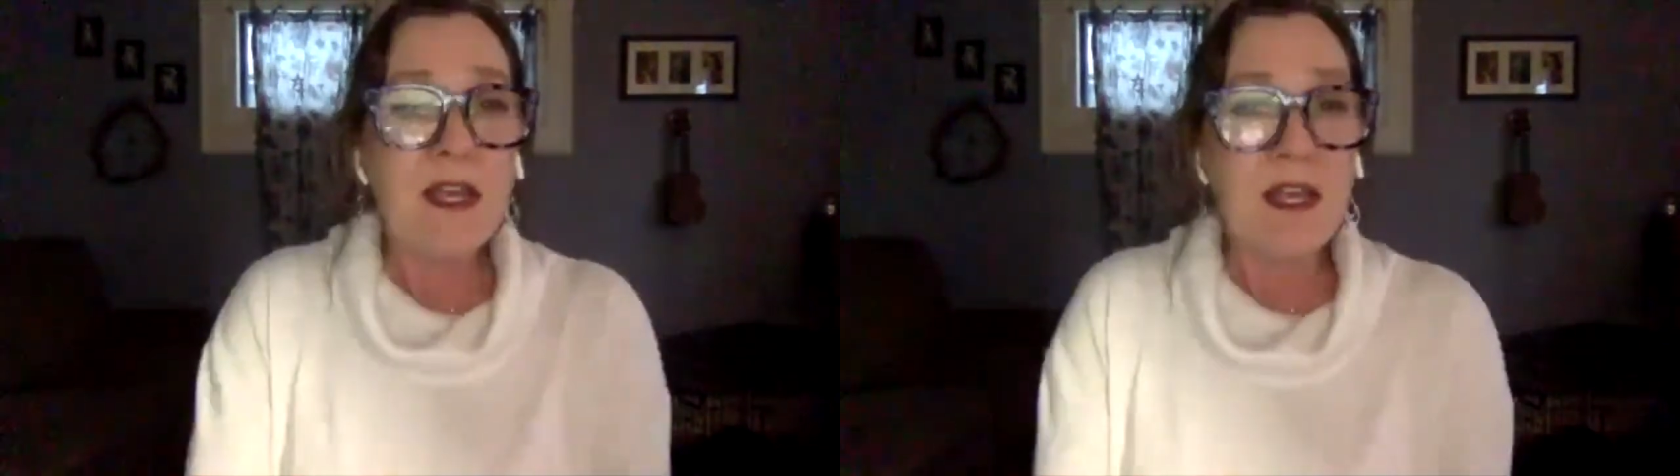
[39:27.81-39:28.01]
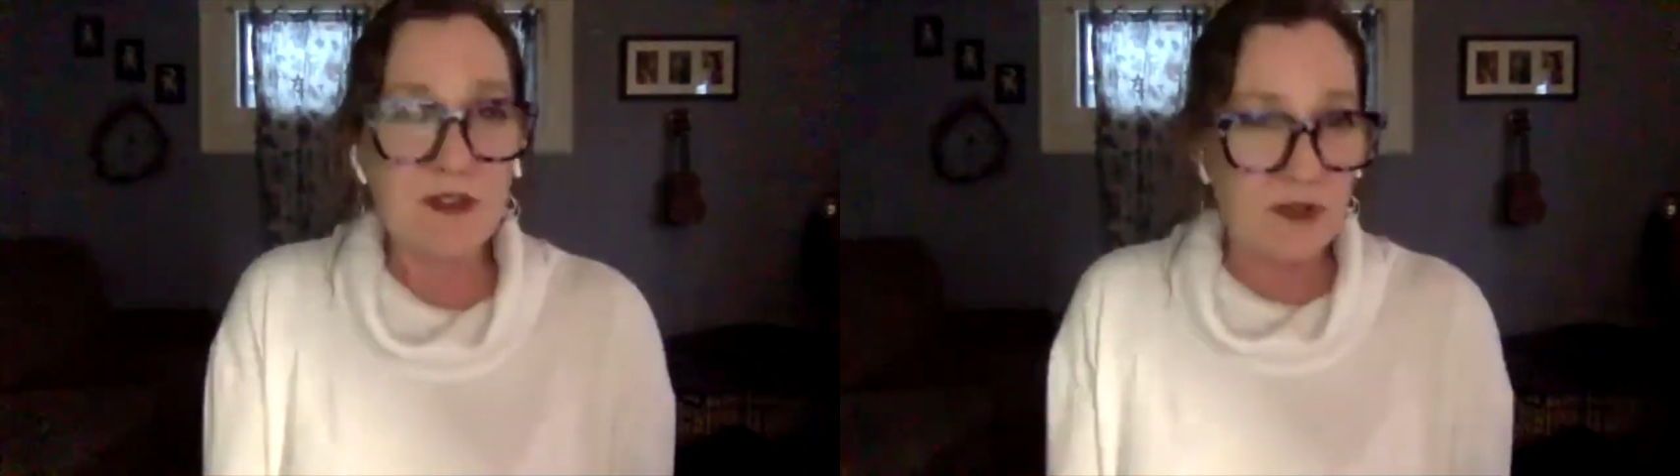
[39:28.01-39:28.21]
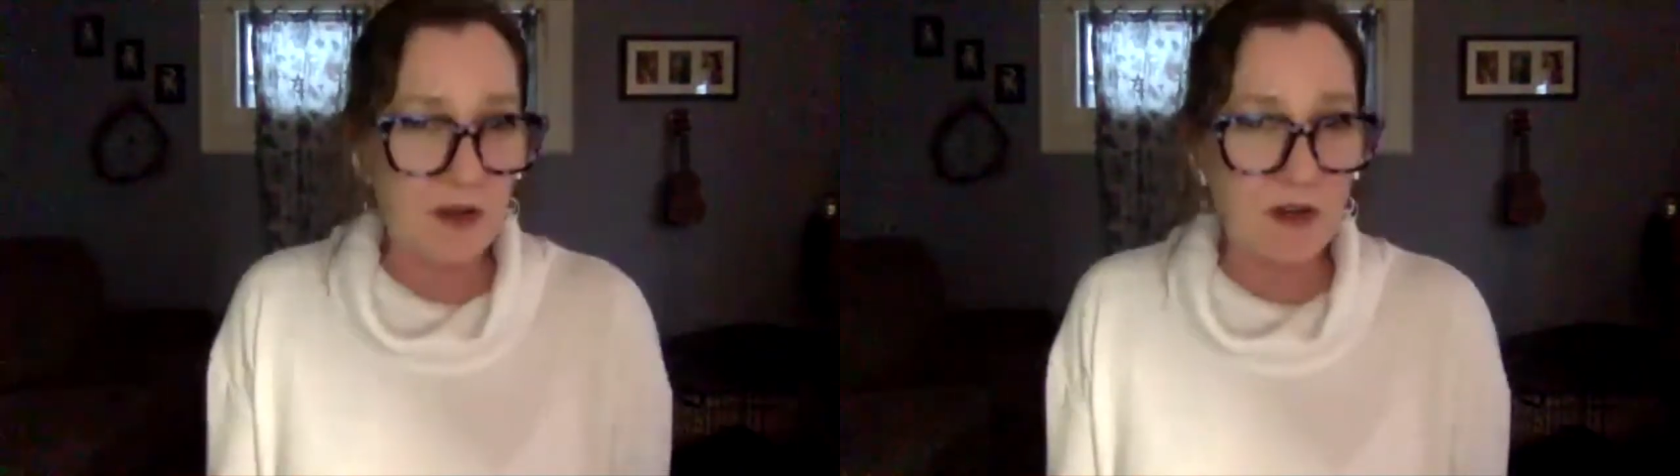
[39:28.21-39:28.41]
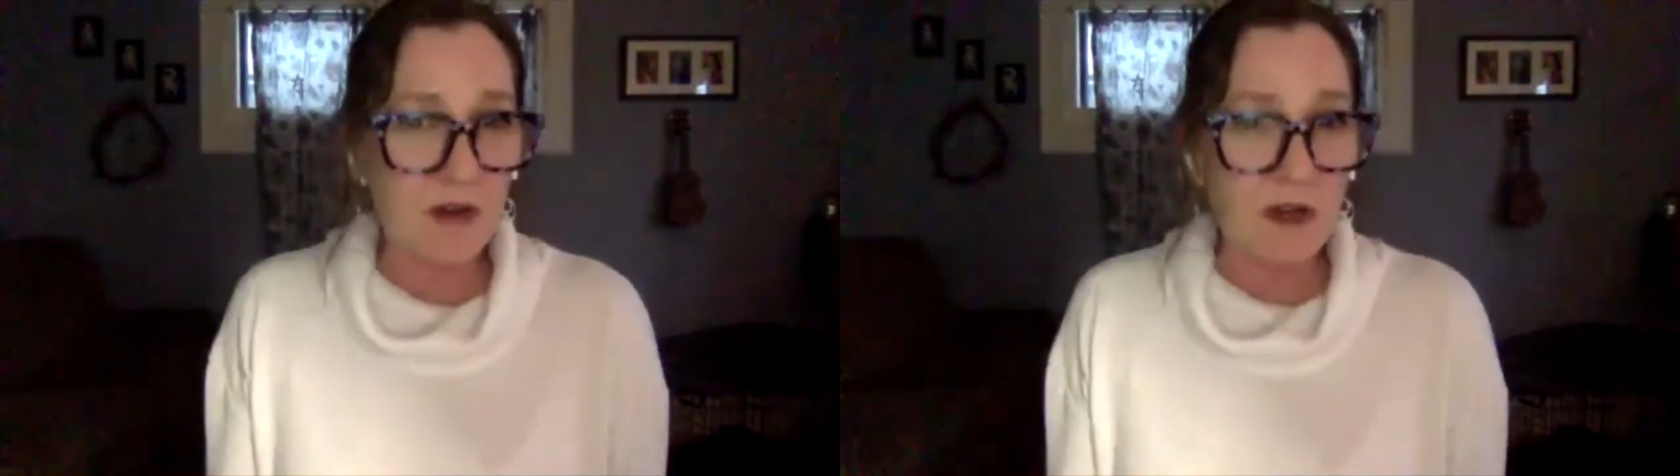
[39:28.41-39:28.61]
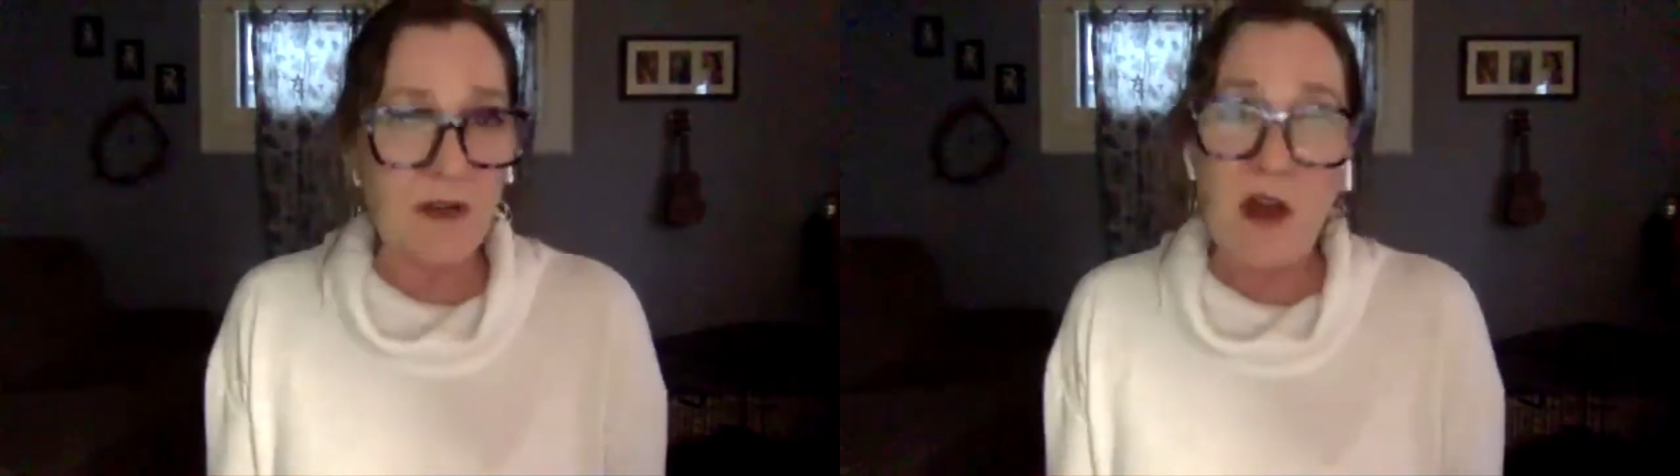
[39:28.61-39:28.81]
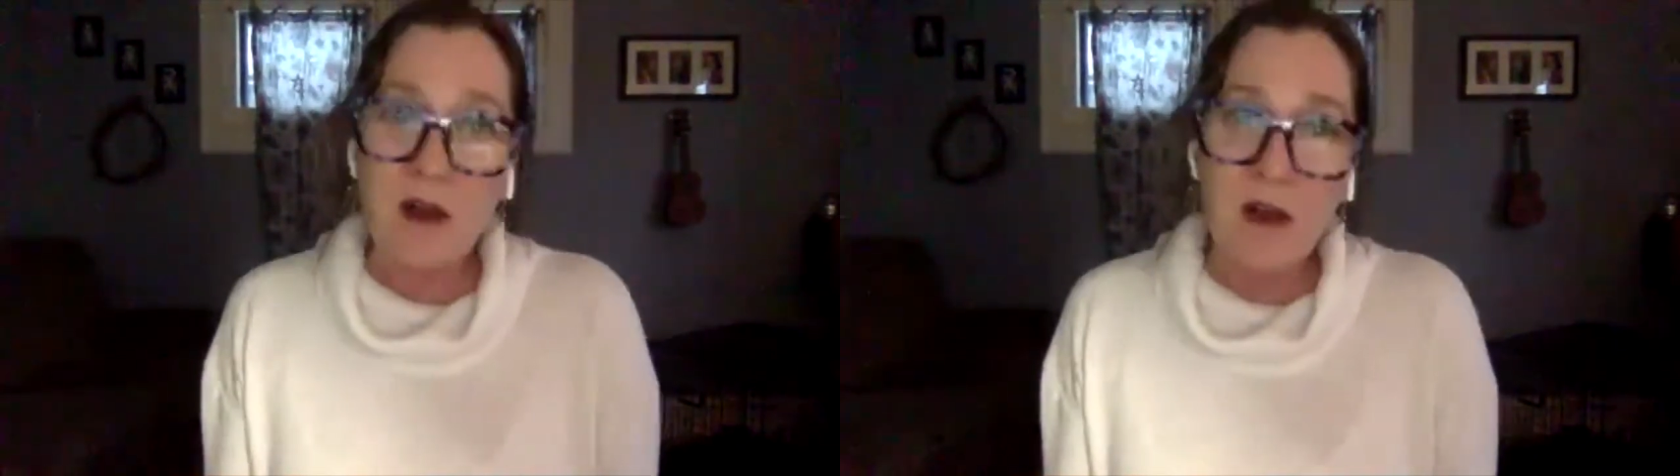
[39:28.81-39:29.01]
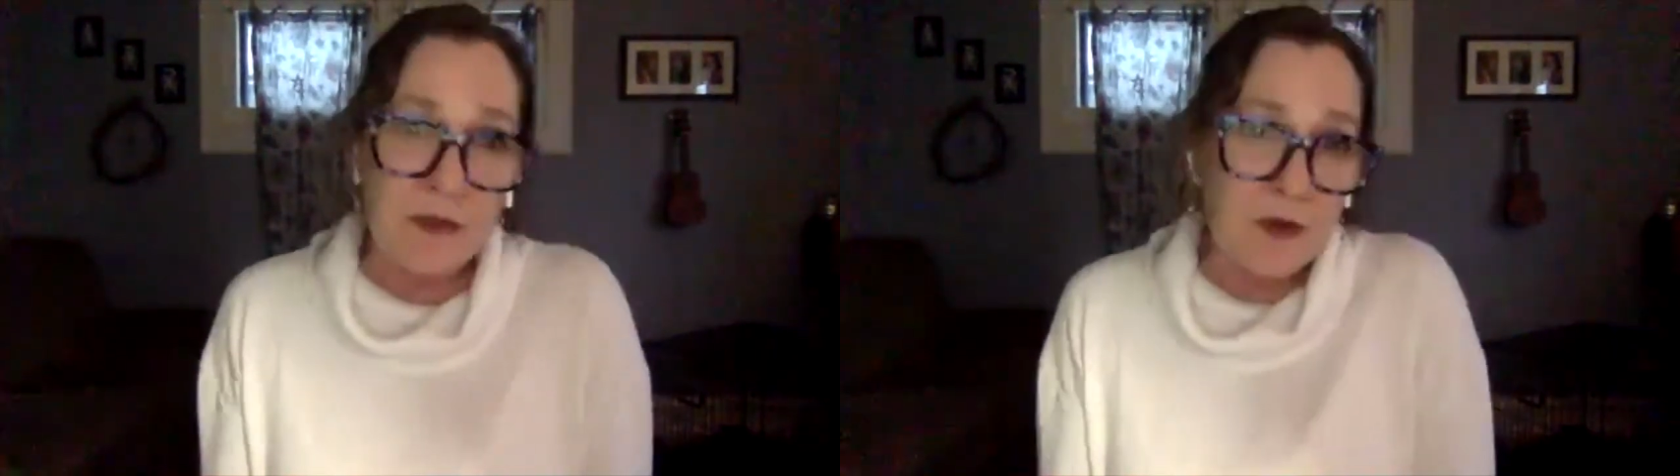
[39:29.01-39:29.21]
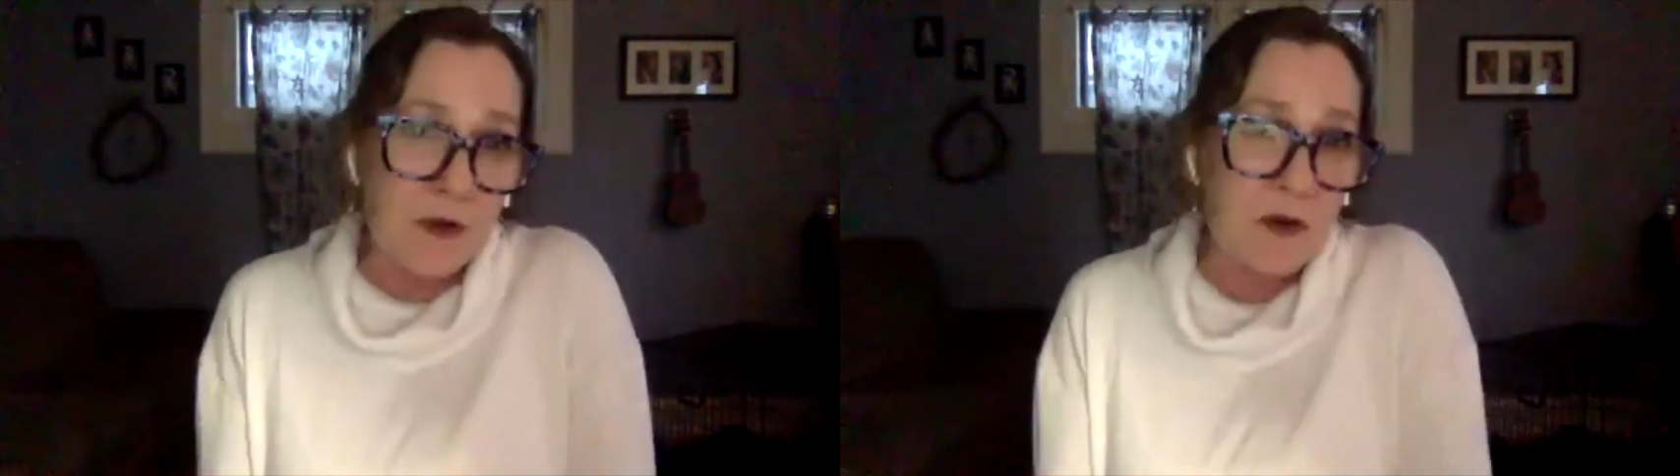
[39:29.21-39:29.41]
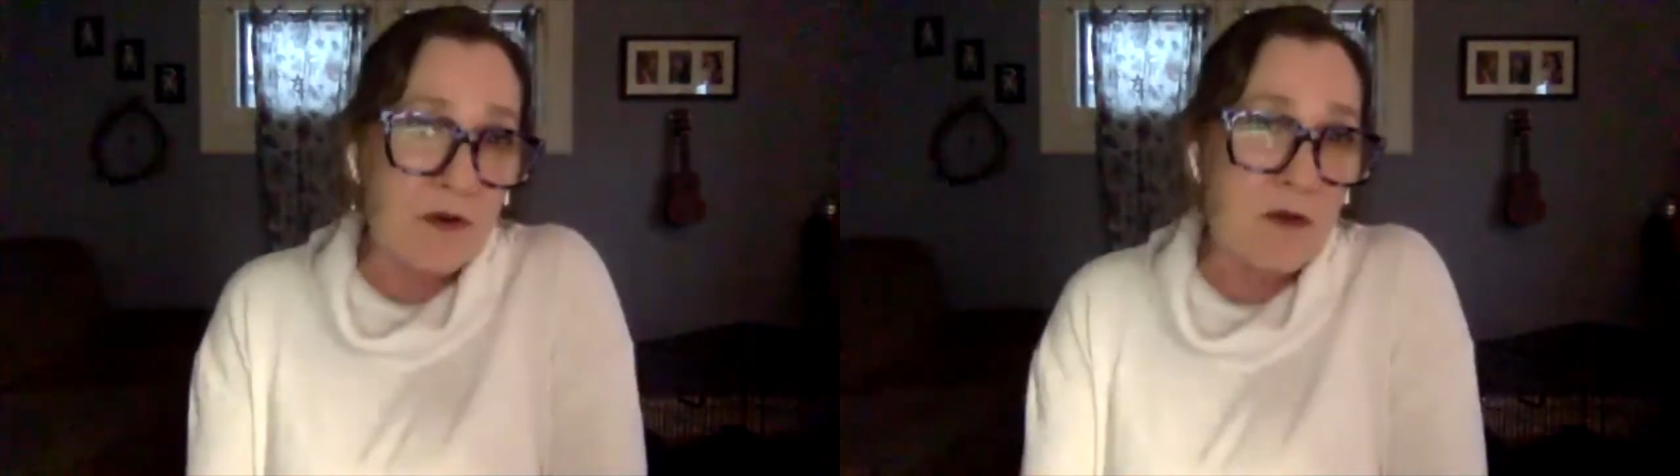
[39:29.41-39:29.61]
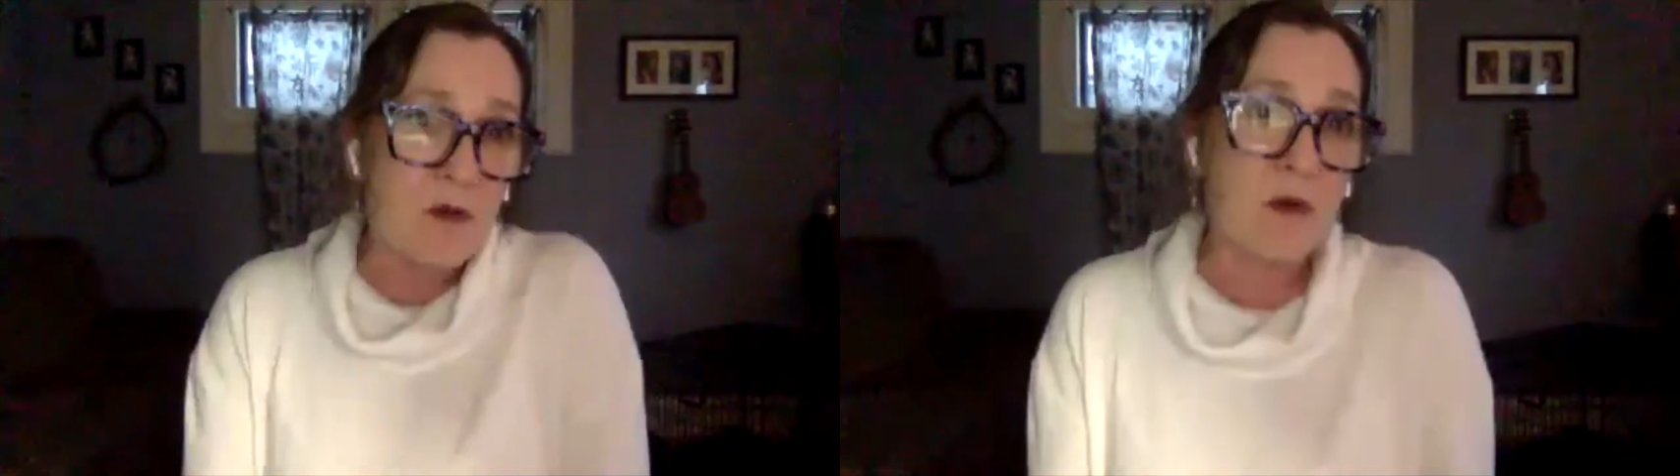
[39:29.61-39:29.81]
is there an
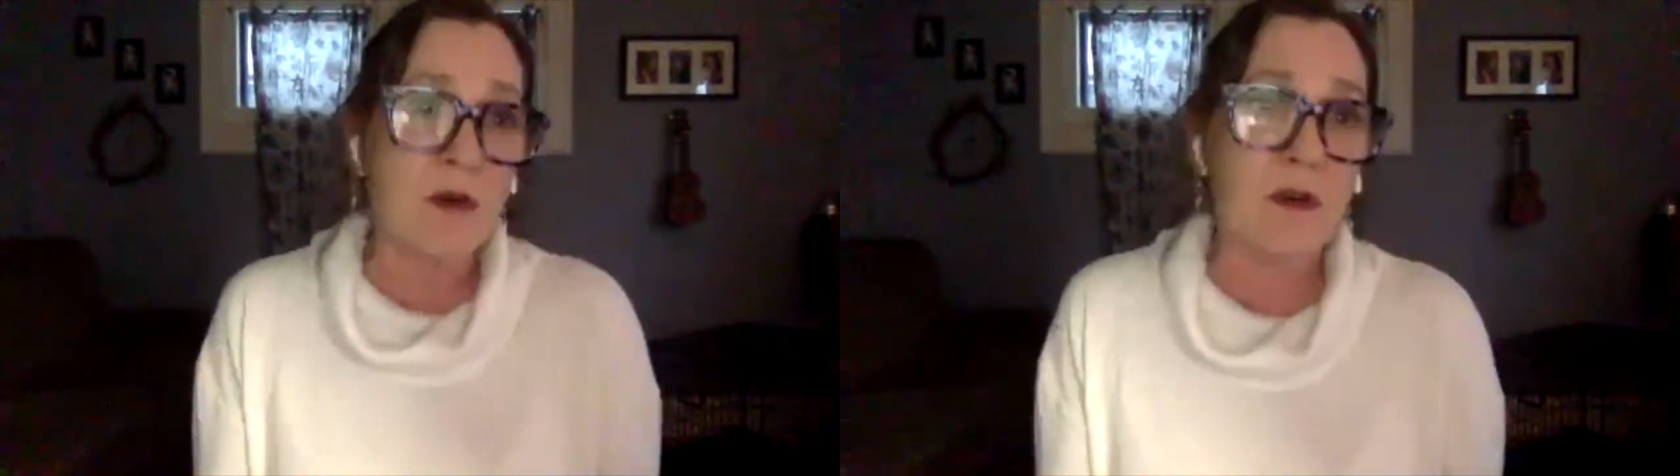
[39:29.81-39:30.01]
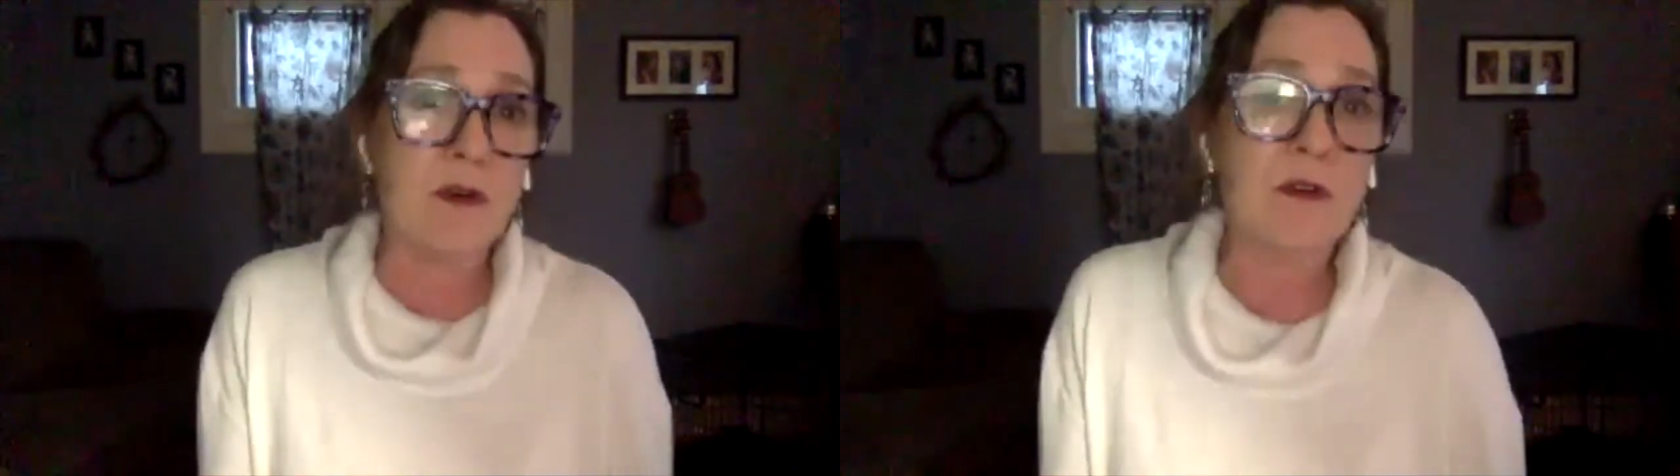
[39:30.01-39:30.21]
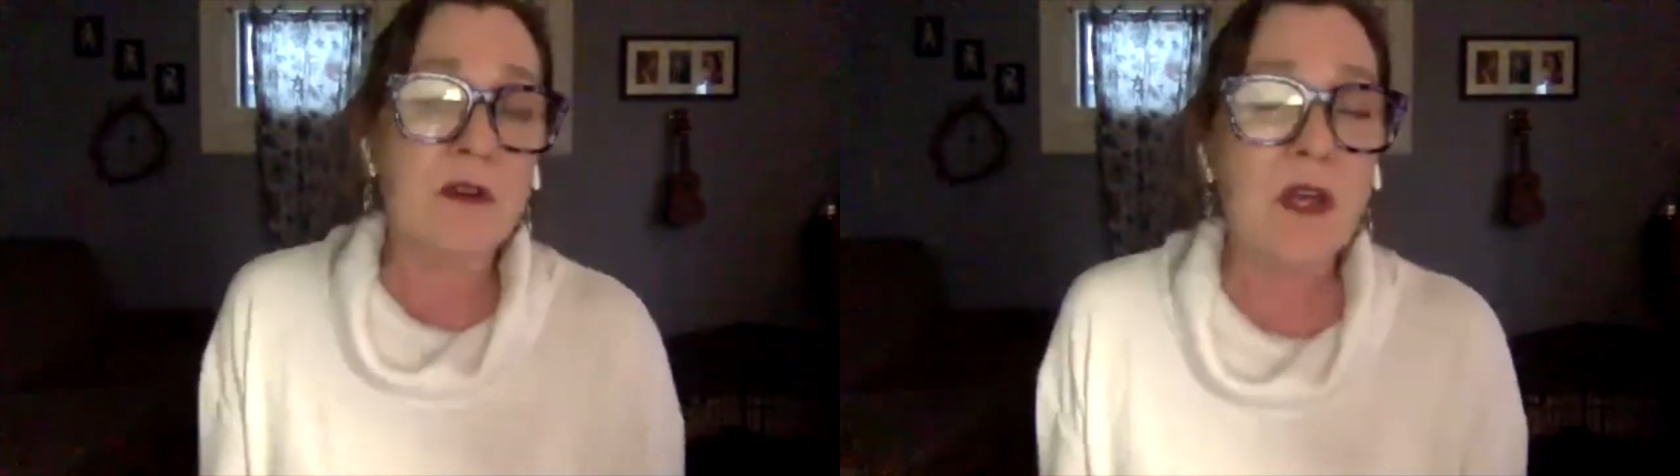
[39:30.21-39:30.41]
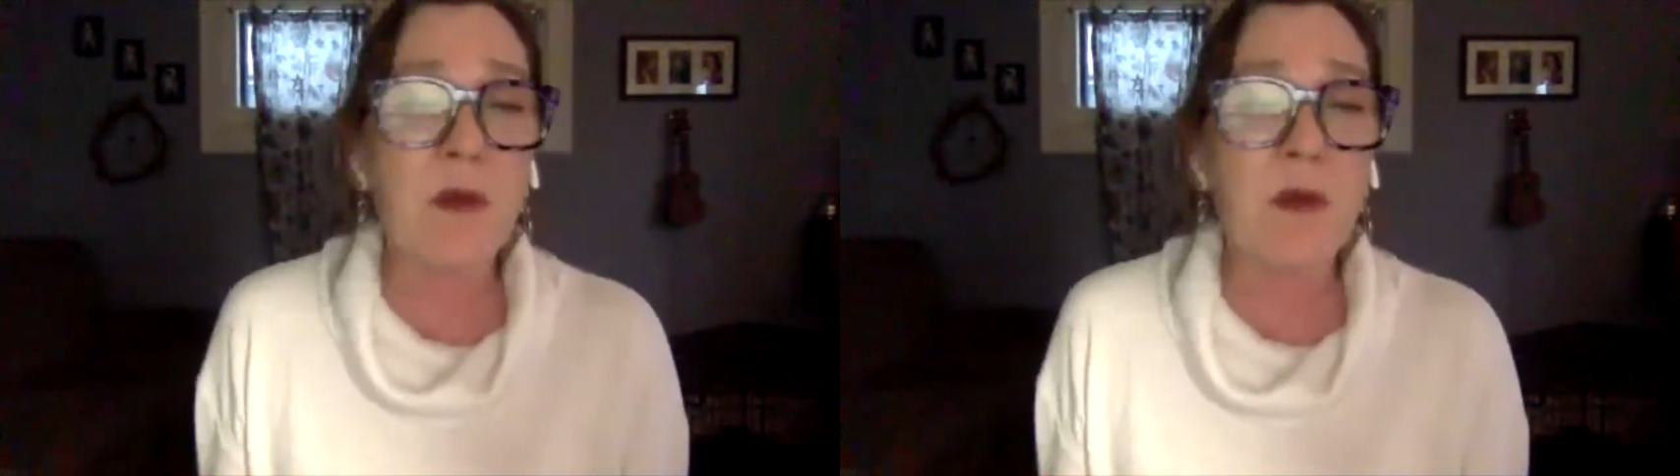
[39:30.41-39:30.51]
author or